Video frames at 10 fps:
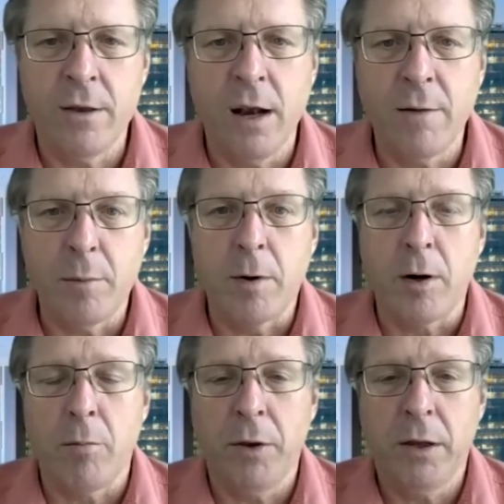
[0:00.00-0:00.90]
None of them are
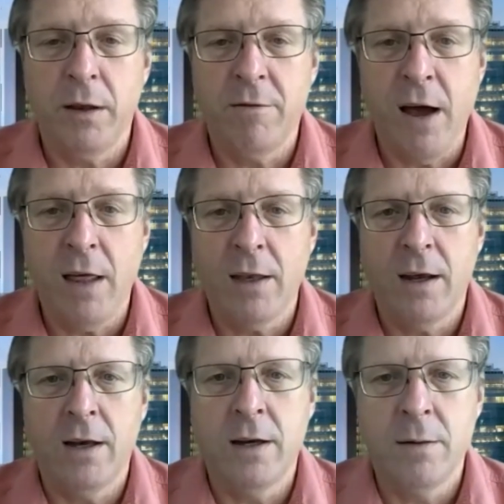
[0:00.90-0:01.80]
completely
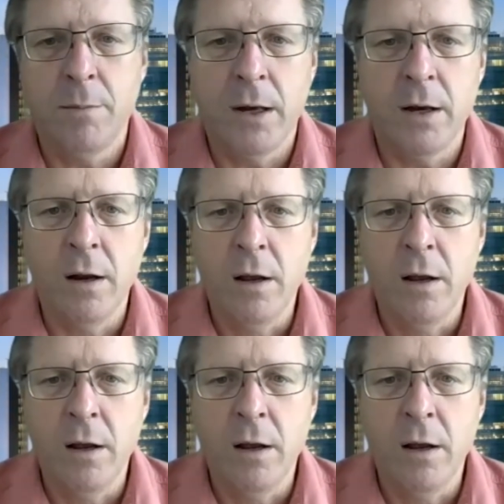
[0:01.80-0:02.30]
validated, but